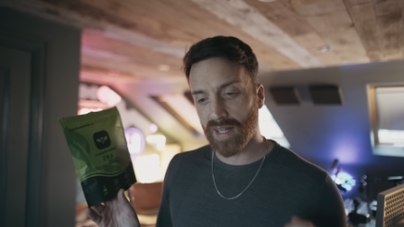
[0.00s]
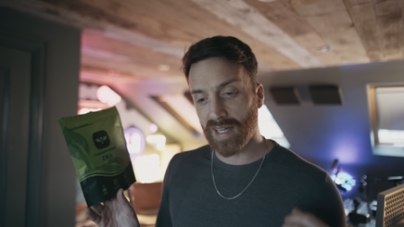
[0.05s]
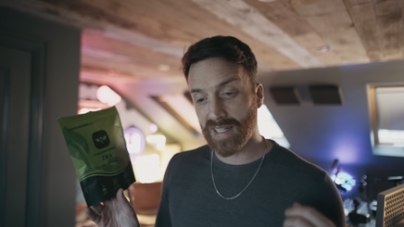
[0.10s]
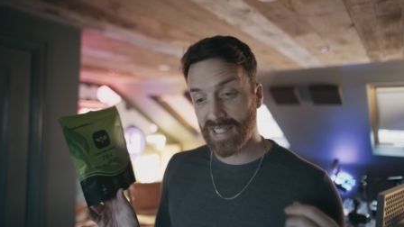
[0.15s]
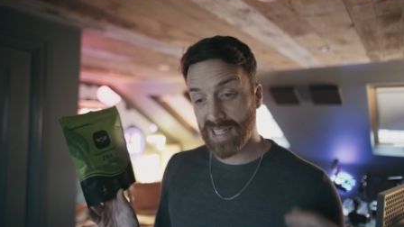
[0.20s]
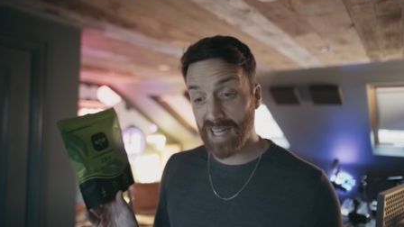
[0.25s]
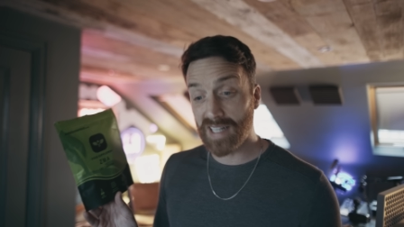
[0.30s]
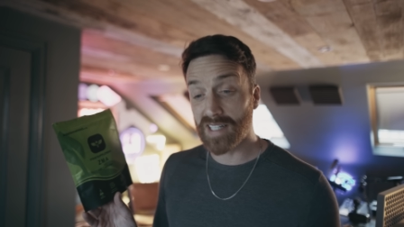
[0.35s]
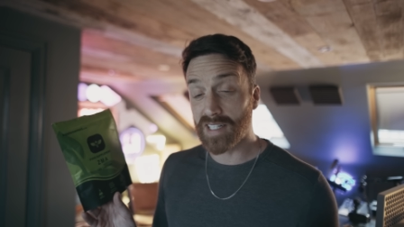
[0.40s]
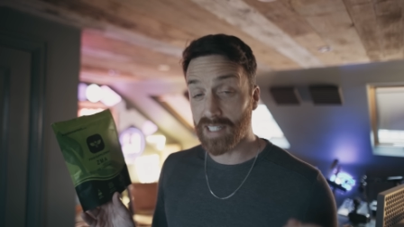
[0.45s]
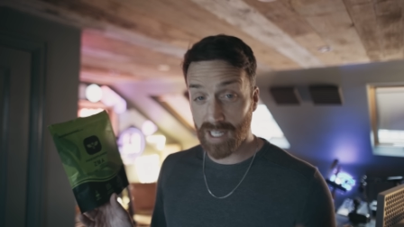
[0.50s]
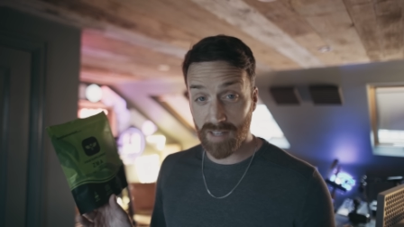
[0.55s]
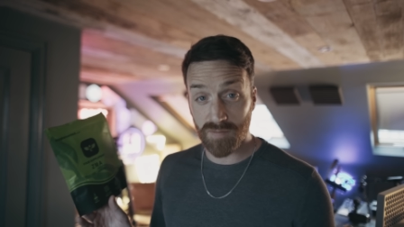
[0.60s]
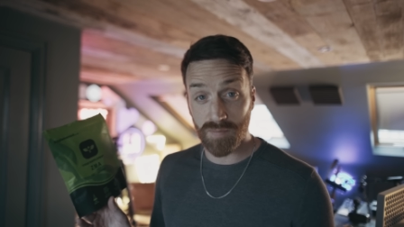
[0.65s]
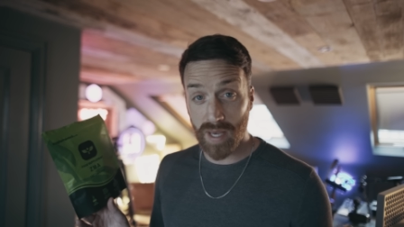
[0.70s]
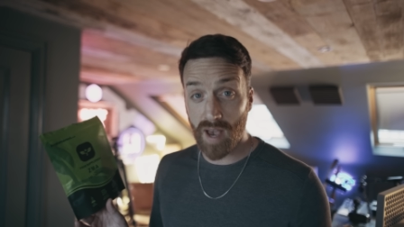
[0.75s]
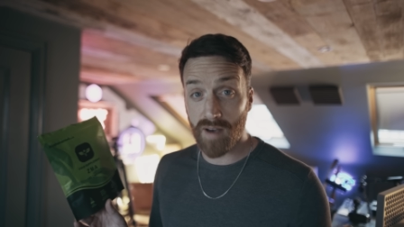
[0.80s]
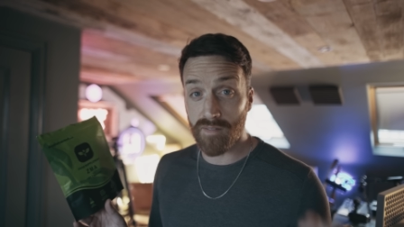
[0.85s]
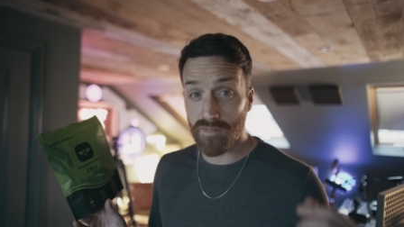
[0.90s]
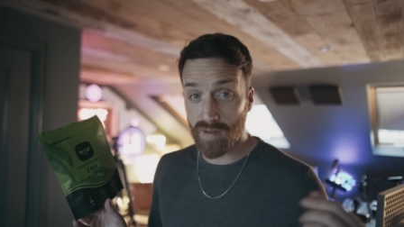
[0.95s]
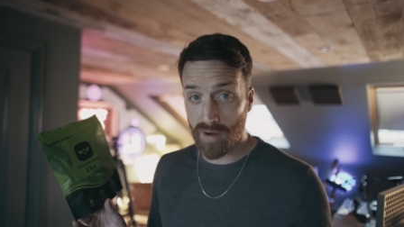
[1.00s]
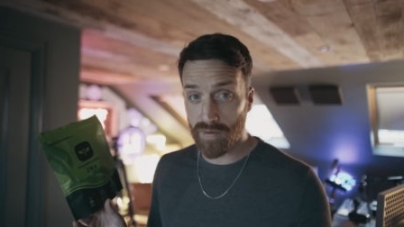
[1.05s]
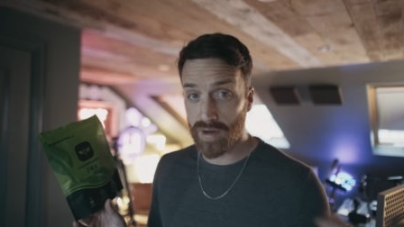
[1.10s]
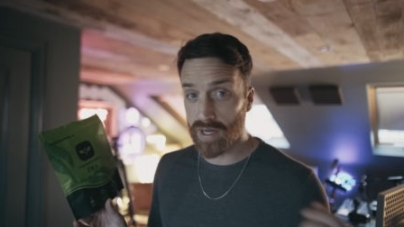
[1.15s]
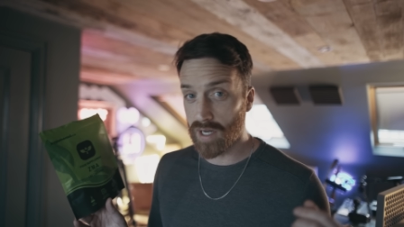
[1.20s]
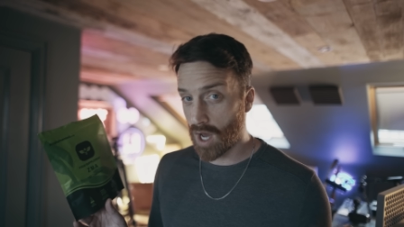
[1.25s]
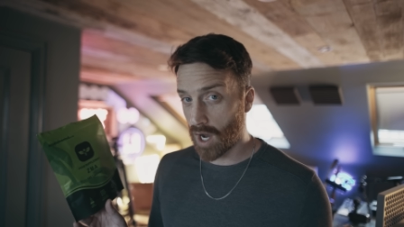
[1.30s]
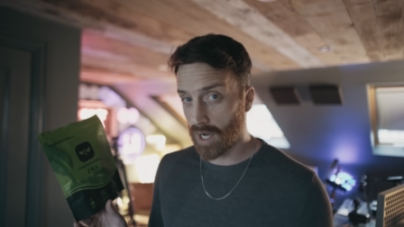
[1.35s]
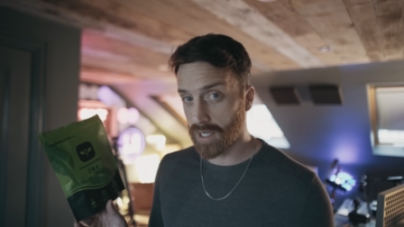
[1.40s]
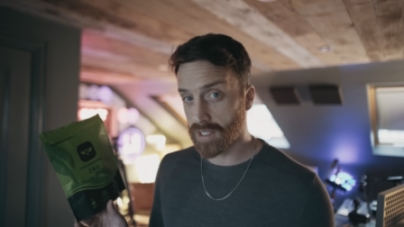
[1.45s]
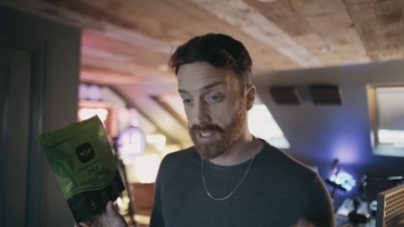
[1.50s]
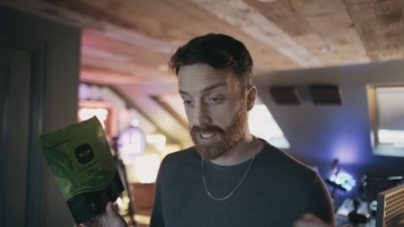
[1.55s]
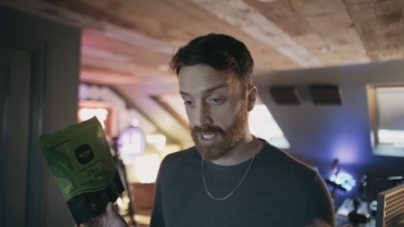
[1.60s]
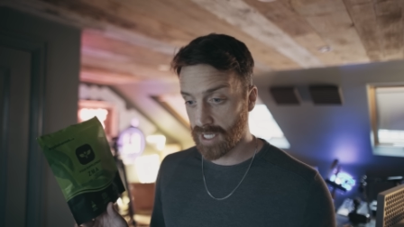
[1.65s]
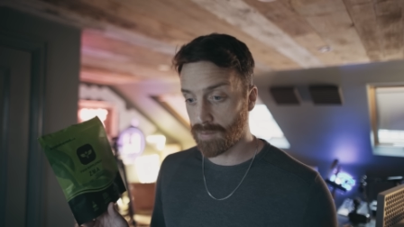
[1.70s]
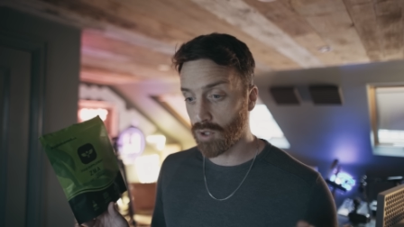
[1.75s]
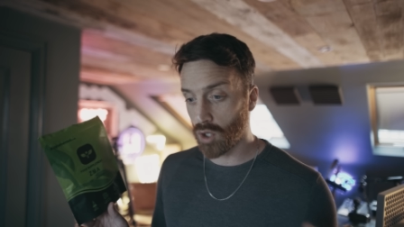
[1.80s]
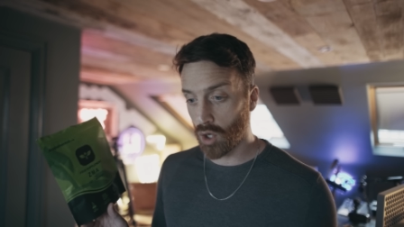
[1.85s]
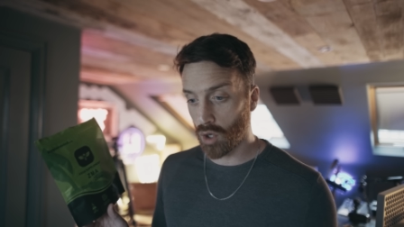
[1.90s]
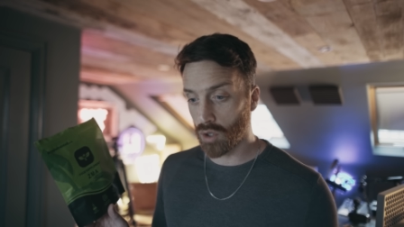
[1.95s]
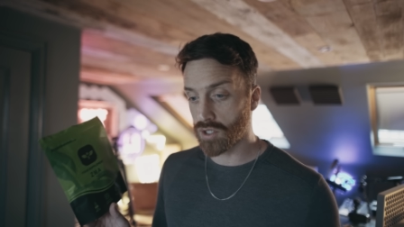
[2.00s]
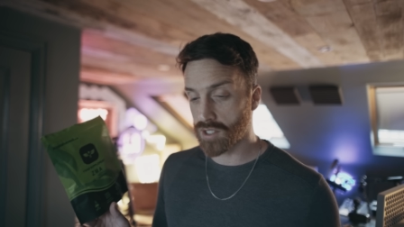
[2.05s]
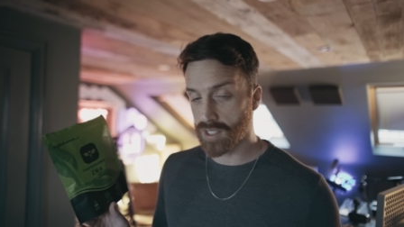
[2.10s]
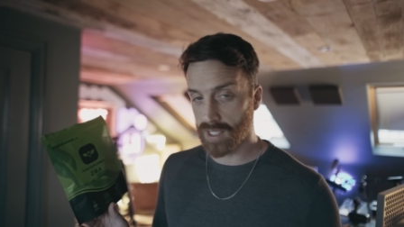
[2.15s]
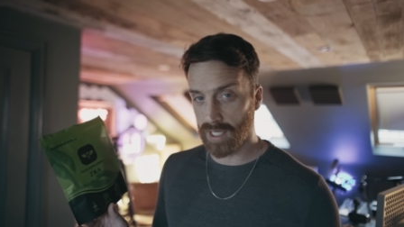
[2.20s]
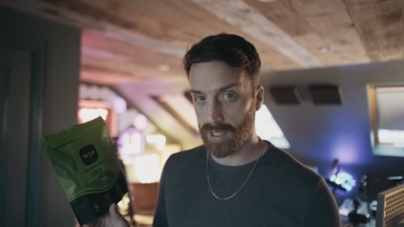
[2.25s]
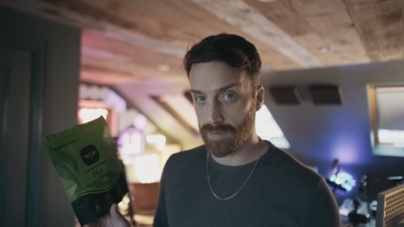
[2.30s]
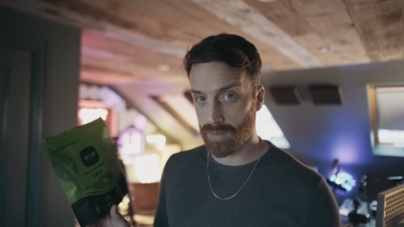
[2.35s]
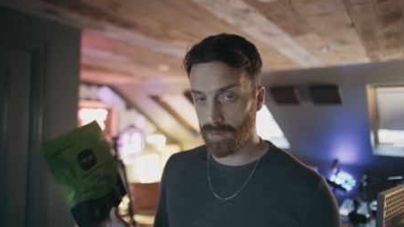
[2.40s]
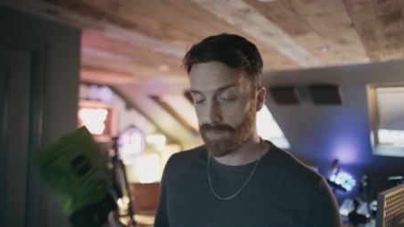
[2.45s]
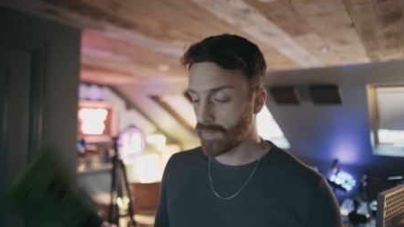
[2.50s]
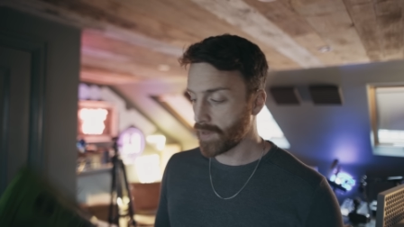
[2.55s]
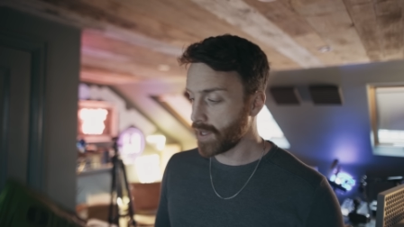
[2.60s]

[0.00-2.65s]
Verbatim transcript: they tend to give me a very nice deep long sleep.